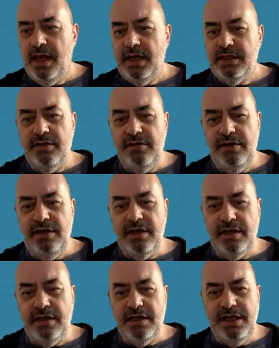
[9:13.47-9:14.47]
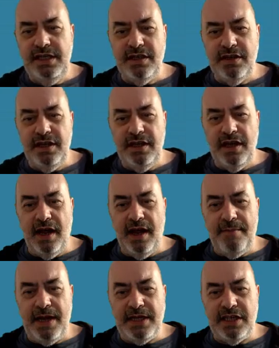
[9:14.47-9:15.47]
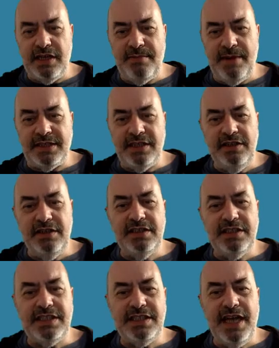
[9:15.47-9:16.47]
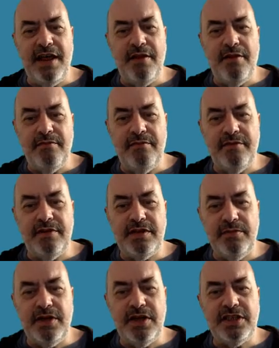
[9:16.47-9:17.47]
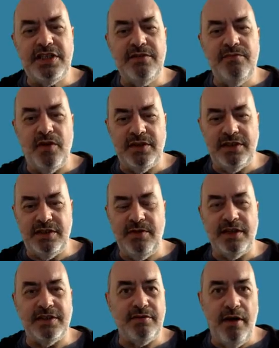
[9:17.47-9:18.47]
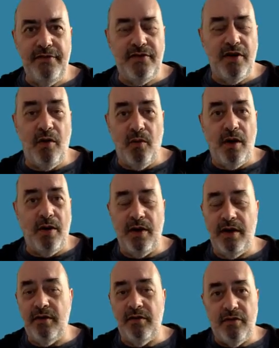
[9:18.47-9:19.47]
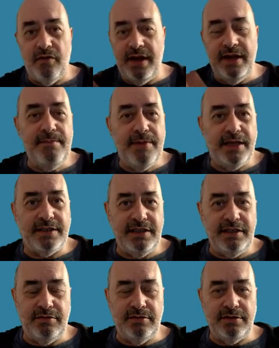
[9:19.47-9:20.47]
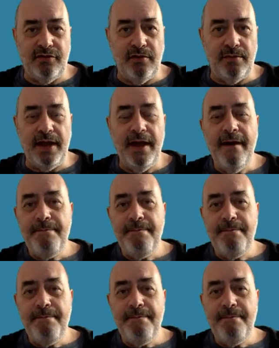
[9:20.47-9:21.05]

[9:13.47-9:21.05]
So these are the magic commands, and you can set some custom ones as well. So I've got one where it will write an email sequence for me.